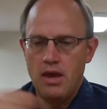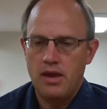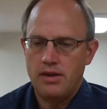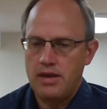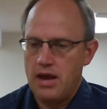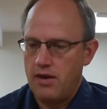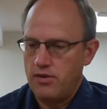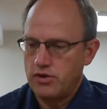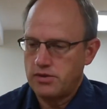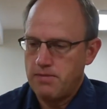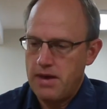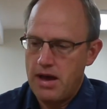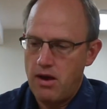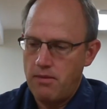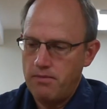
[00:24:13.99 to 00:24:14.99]
Now there's
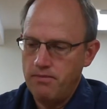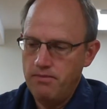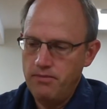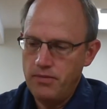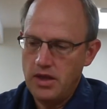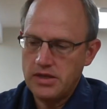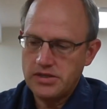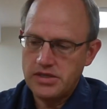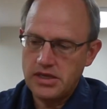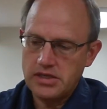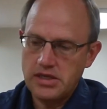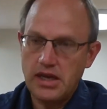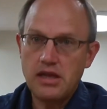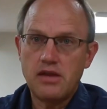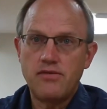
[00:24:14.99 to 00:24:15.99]
about a
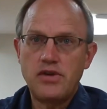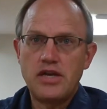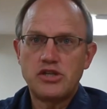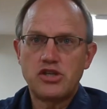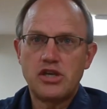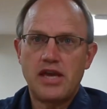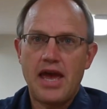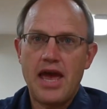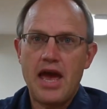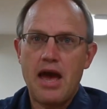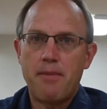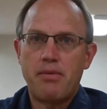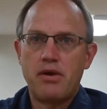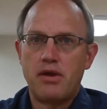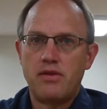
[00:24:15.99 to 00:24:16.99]
1/16 of an inch
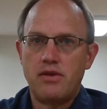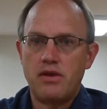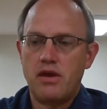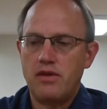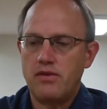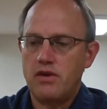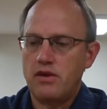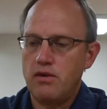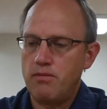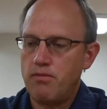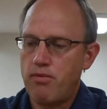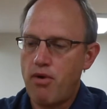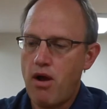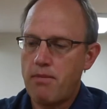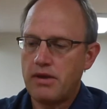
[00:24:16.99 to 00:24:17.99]
gap that you
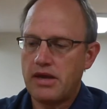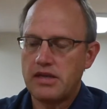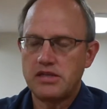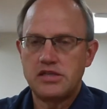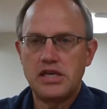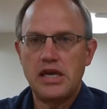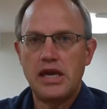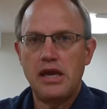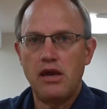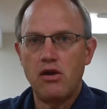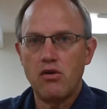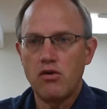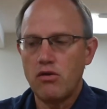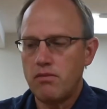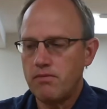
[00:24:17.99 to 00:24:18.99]
probably can see
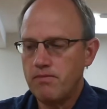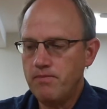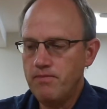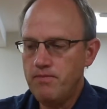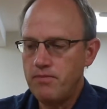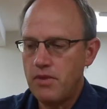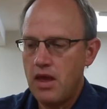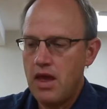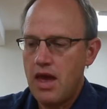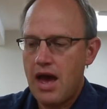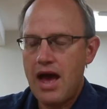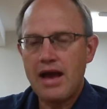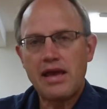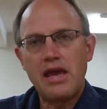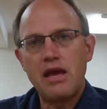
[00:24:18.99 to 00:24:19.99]
here.
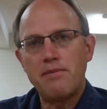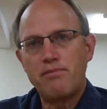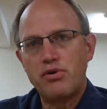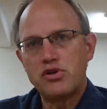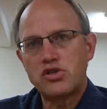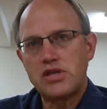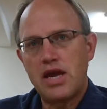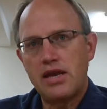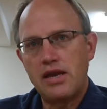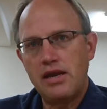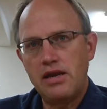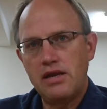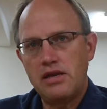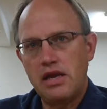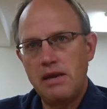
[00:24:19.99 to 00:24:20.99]
I can't push that any
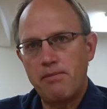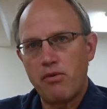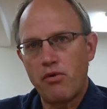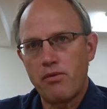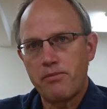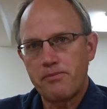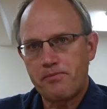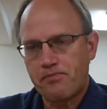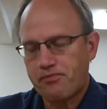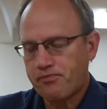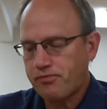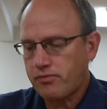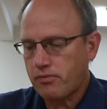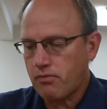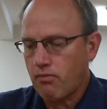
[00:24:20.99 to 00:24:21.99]
deeper.
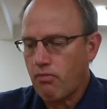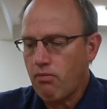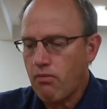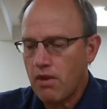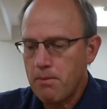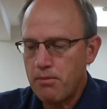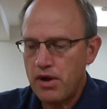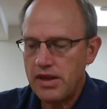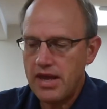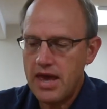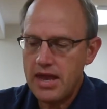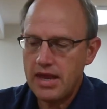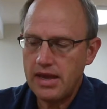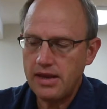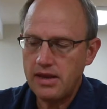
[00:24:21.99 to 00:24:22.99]
But at
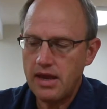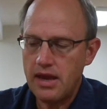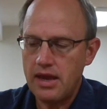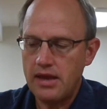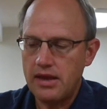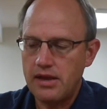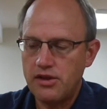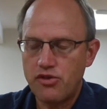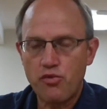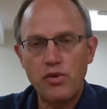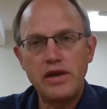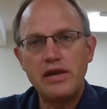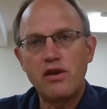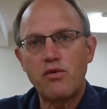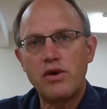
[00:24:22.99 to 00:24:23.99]
a
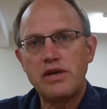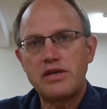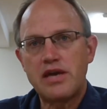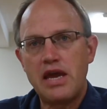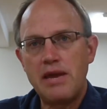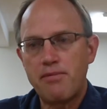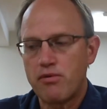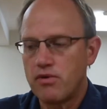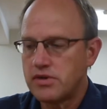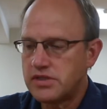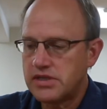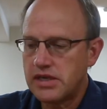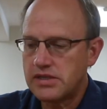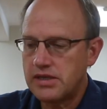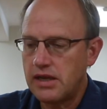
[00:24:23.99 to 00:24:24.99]
3-degree taper, a
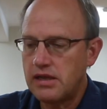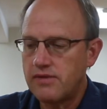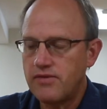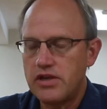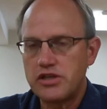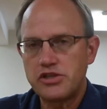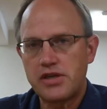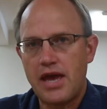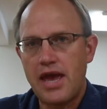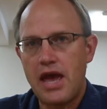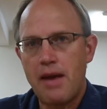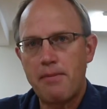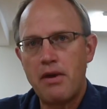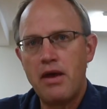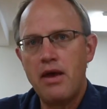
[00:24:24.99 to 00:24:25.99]
1/16 of an inch
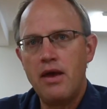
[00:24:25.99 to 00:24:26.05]
gap